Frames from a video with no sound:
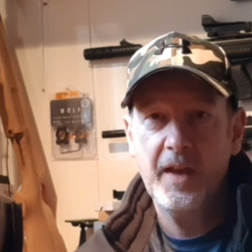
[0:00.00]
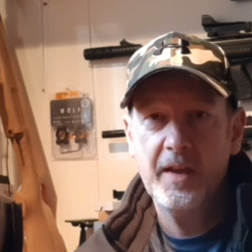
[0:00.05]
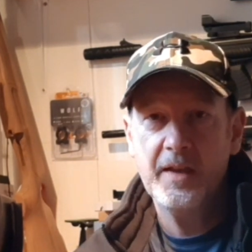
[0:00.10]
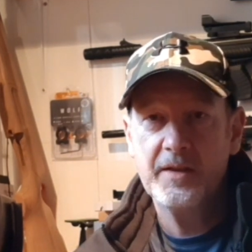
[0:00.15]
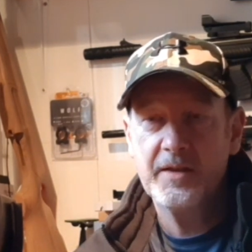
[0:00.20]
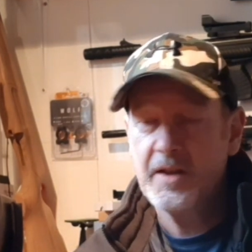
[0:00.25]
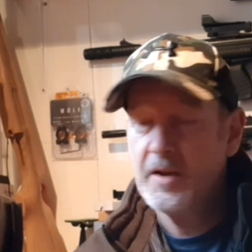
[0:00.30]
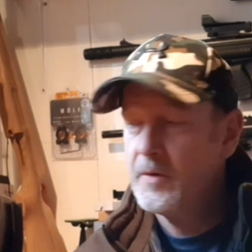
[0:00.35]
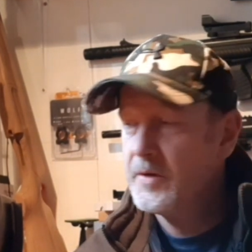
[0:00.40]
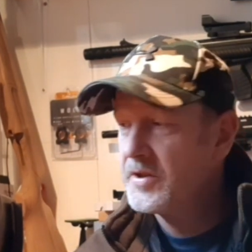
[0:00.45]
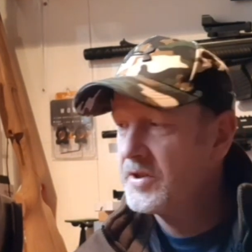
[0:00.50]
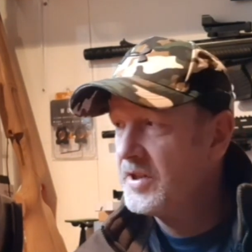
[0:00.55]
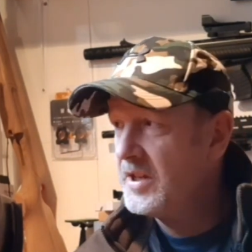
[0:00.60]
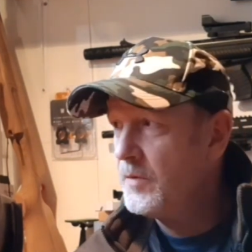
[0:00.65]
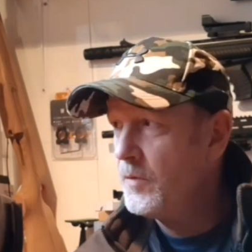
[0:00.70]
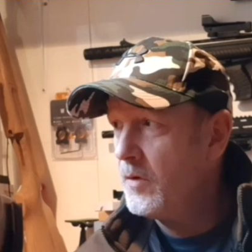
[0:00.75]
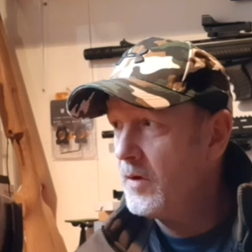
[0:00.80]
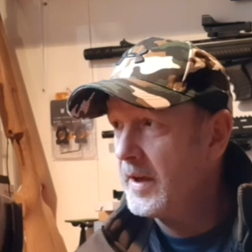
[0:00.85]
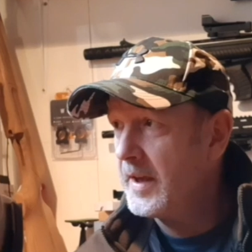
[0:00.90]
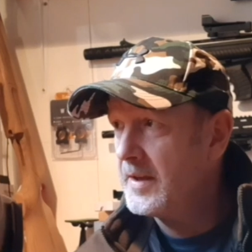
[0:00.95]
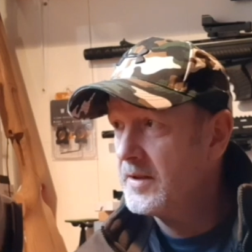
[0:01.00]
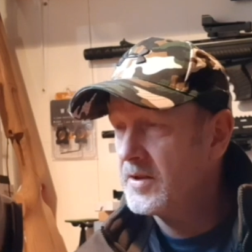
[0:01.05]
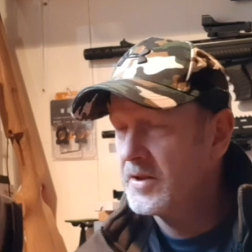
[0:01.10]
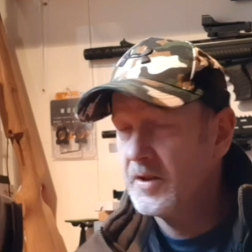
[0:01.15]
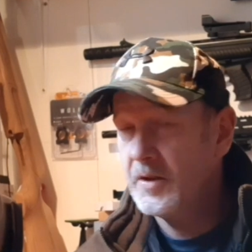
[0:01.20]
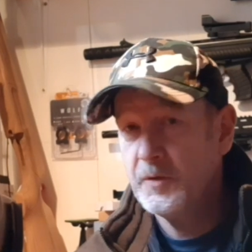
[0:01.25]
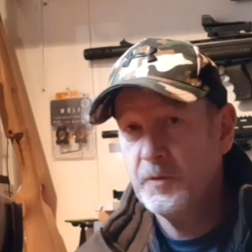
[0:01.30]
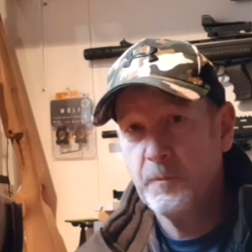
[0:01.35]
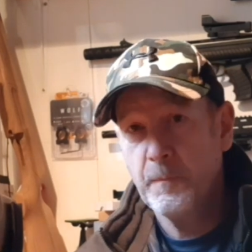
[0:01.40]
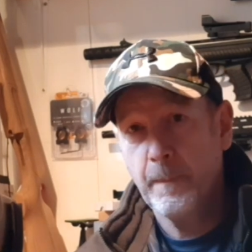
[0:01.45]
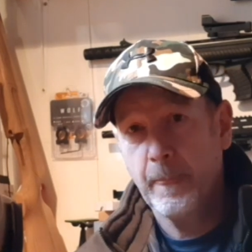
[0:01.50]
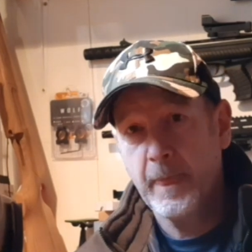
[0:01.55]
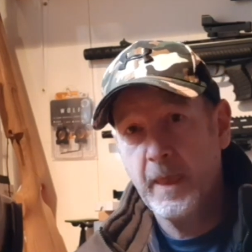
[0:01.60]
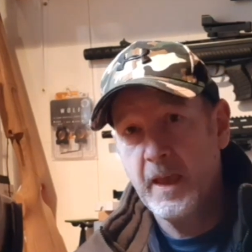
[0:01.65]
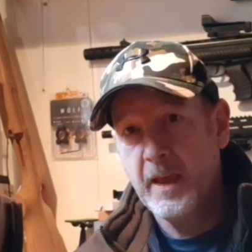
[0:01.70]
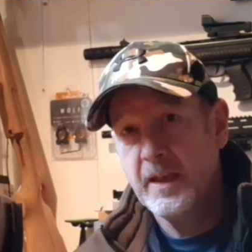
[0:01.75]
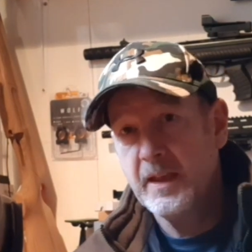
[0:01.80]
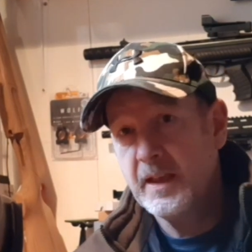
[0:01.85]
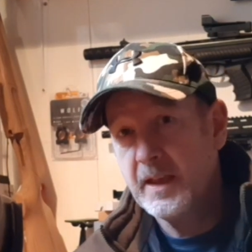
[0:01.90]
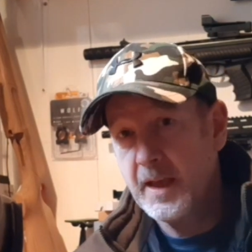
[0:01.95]
So I'll see you all again soon.
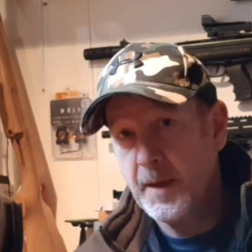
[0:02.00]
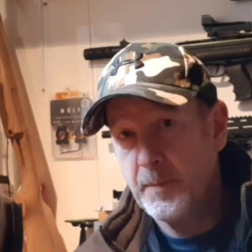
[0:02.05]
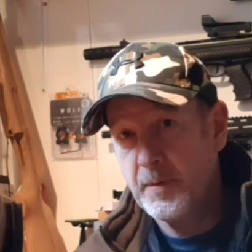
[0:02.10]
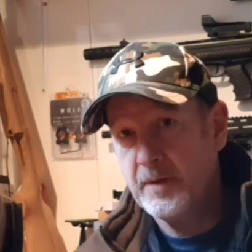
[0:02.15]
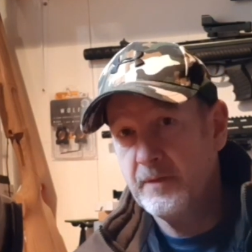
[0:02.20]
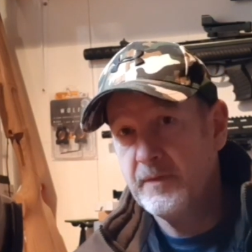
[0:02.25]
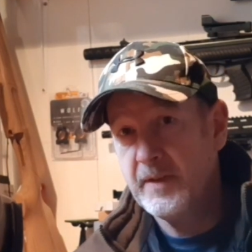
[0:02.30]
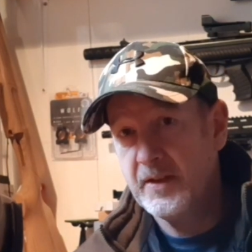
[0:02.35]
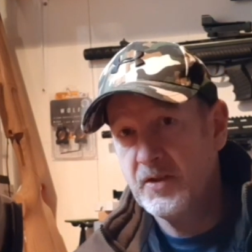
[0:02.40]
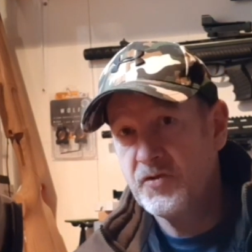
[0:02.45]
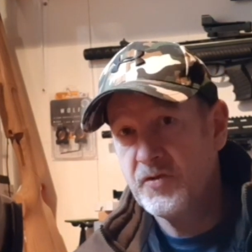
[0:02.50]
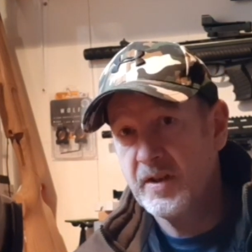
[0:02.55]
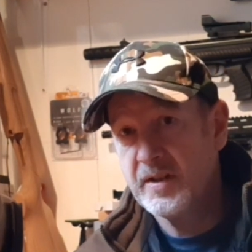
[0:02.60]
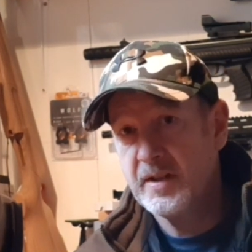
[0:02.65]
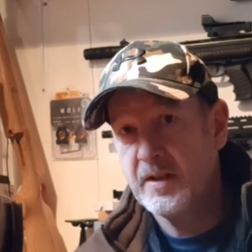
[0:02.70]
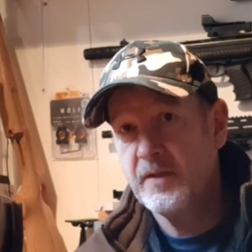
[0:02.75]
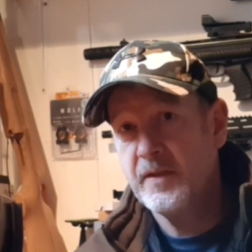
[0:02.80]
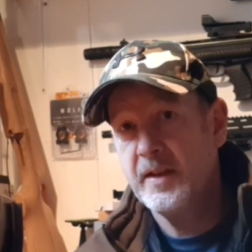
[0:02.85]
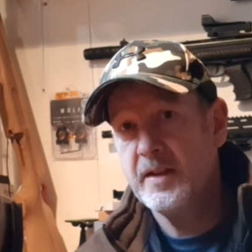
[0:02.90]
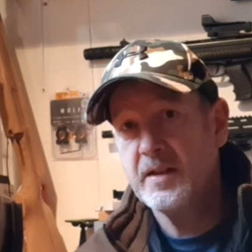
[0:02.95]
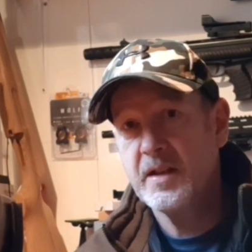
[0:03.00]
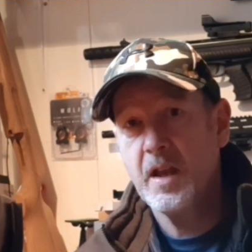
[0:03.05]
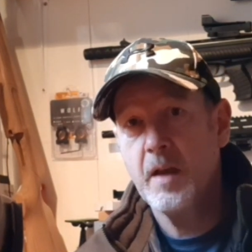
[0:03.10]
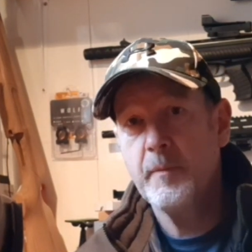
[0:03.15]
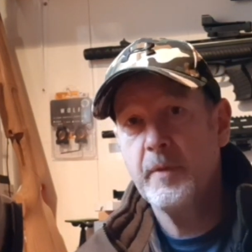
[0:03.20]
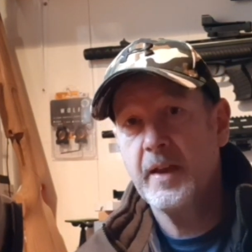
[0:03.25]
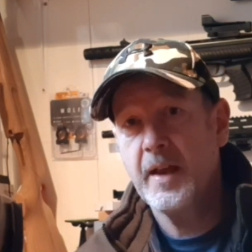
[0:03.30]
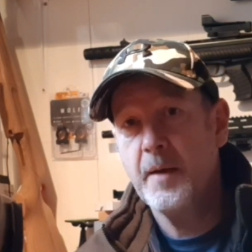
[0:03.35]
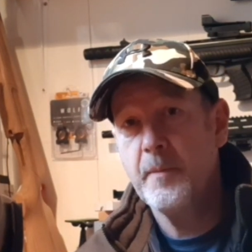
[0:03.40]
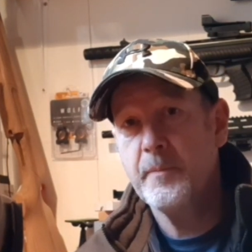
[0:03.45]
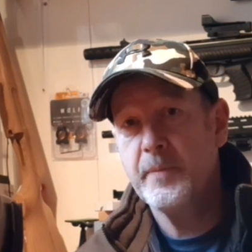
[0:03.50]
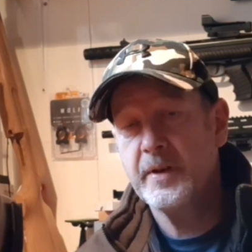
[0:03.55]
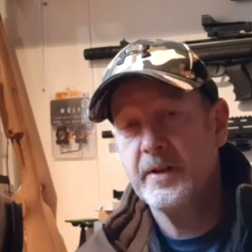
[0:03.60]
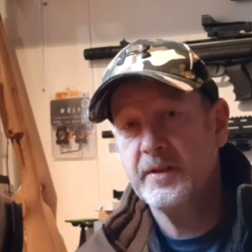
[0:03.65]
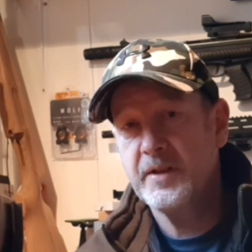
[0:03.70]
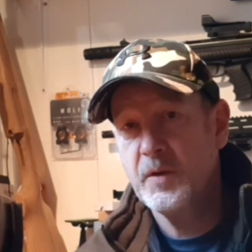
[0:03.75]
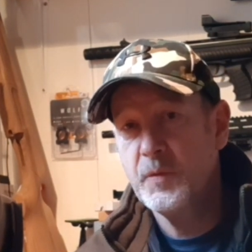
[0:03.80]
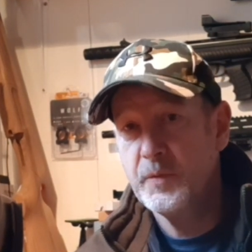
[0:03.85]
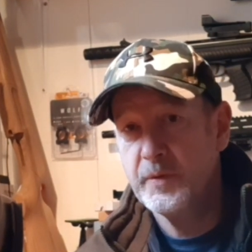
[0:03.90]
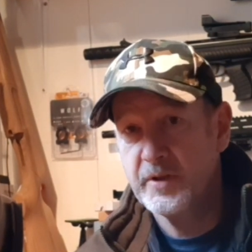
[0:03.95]
A couple of interesting things coming up, but I
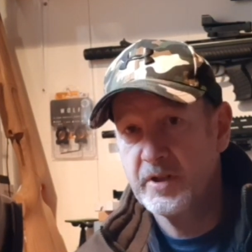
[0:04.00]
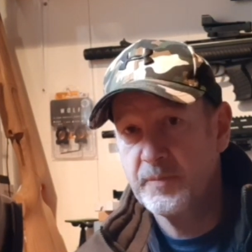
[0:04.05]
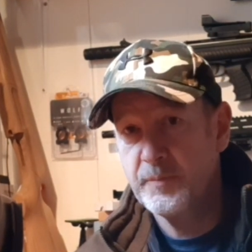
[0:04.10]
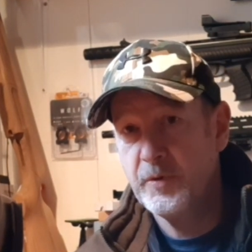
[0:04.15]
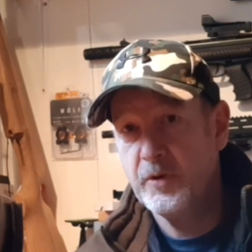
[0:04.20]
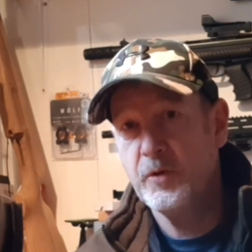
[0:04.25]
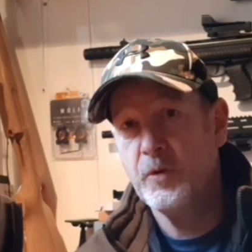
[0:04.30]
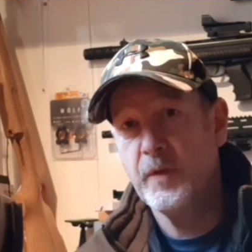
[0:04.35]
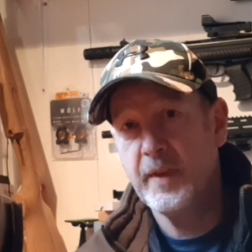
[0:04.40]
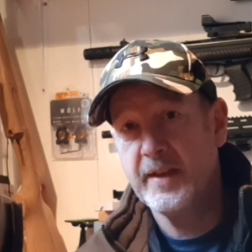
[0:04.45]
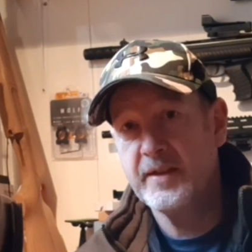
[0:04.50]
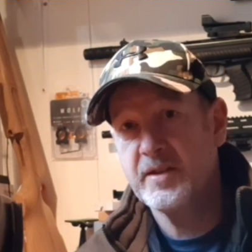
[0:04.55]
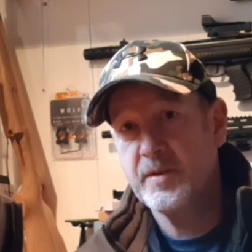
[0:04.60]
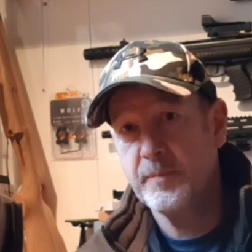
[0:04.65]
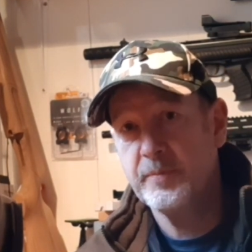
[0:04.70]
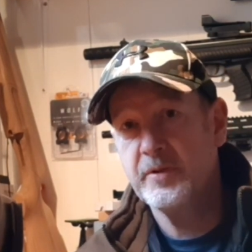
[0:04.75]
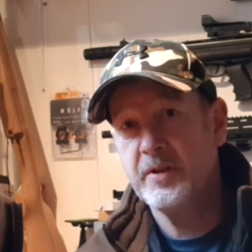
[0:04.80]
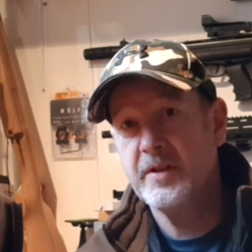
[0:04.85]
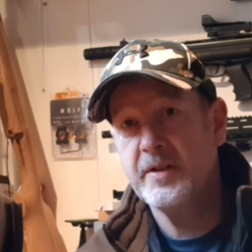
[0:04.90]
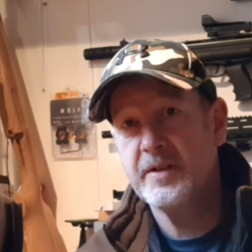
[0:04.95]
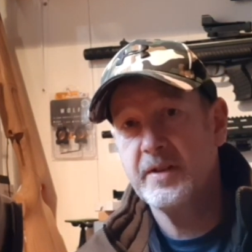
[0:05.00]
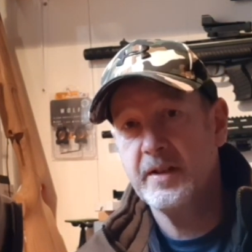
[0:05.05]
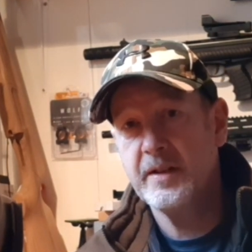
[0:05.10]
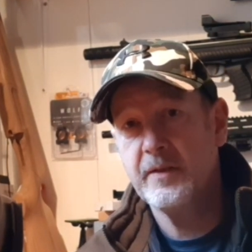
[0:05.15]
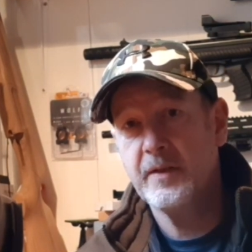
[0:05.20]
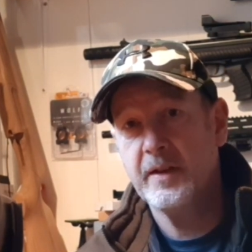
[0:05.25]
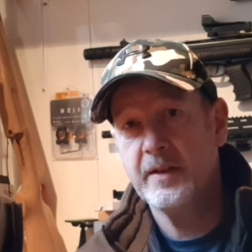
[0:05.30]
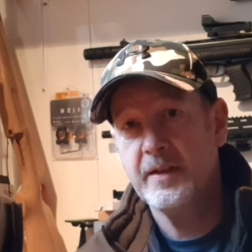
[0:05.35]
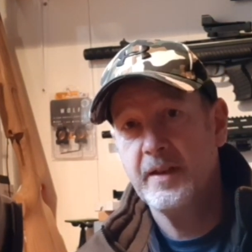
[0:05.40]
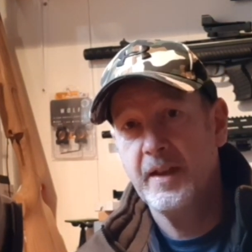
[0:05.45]
don't want to spoil that surprise either.